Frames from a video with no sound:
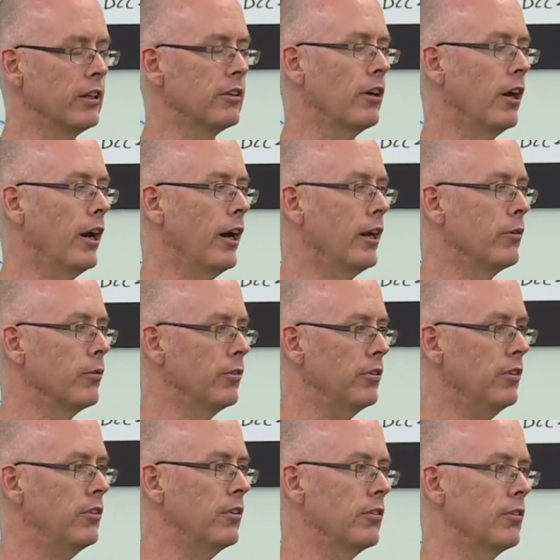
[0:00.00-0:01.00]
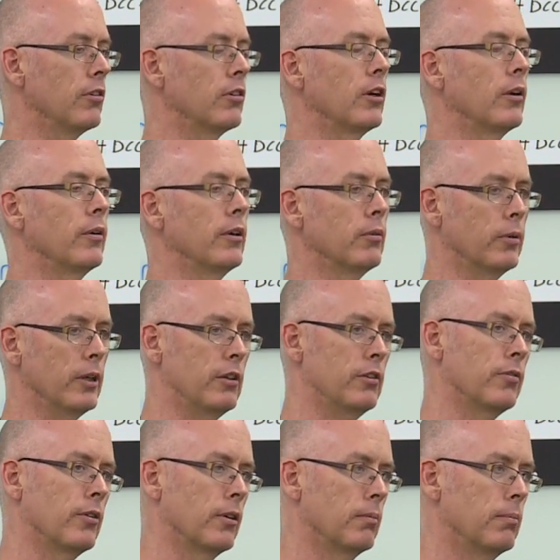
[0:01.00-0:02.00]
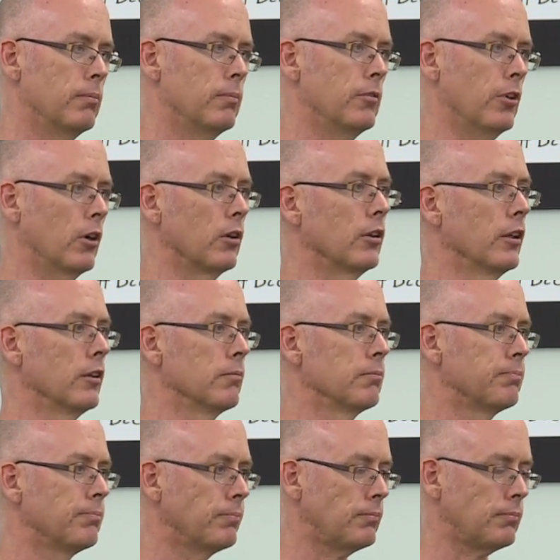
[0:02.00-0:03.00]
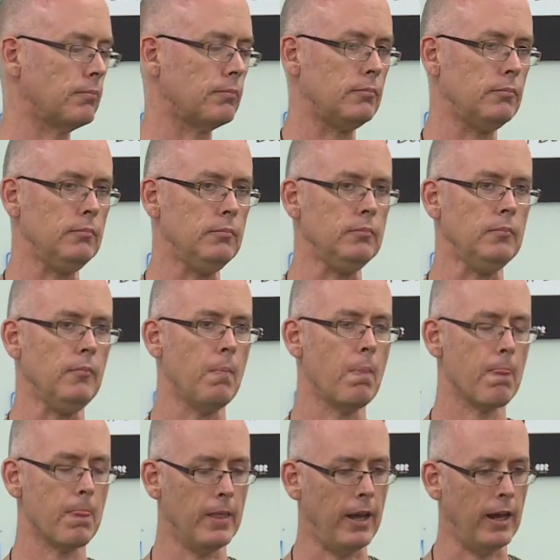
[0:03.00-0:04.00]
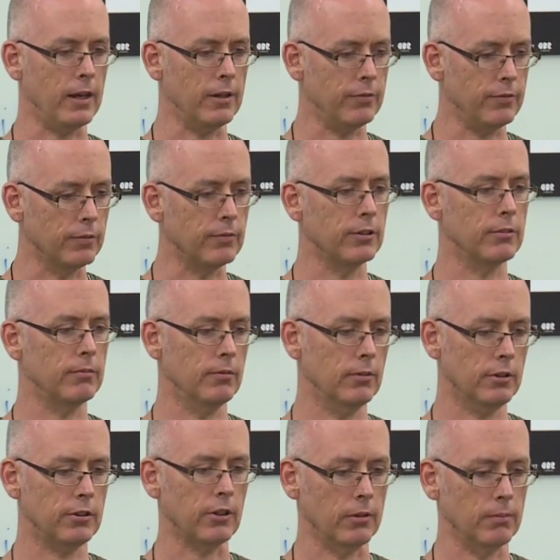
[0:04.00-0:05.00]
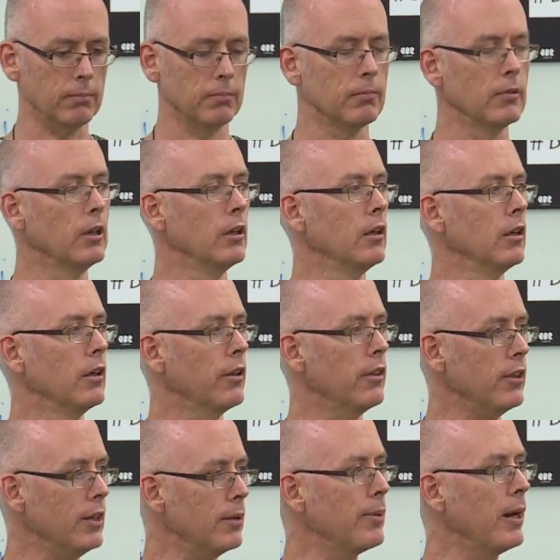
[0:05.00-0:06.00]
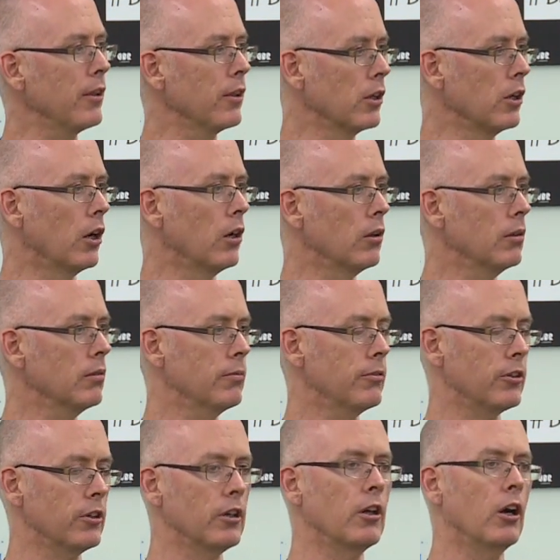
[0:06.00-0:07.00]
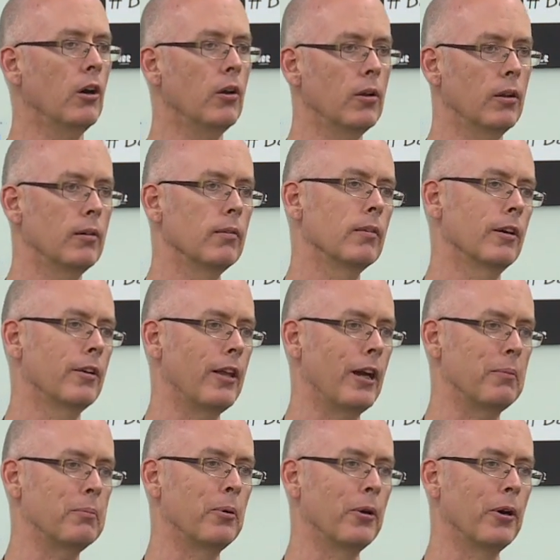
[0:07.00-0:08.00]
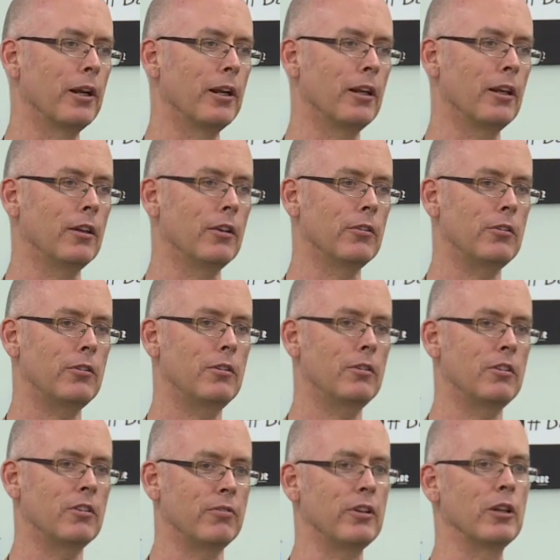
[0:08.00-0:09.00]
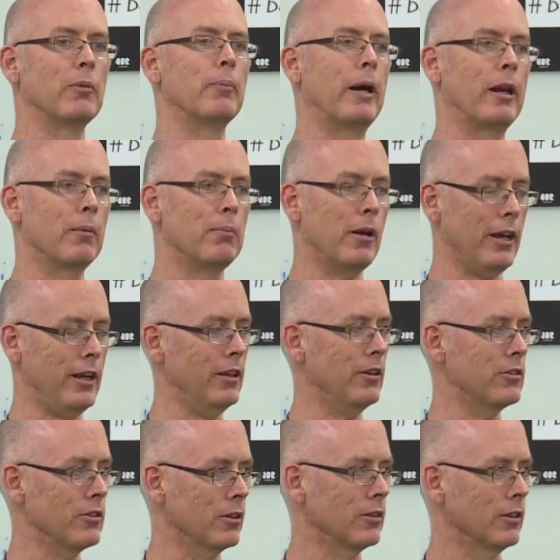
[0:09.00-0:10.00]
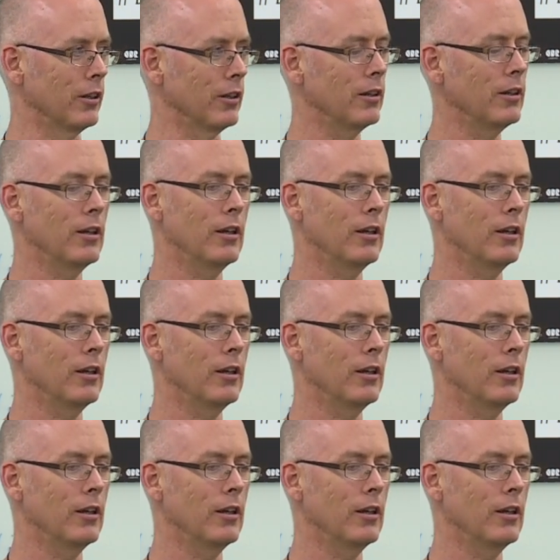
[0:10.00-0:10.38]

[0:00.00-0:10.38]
tired, resistance is lower, you reach for chocolate. And if you think about the goal. So your goal at that point is to feel better by eating chocolate.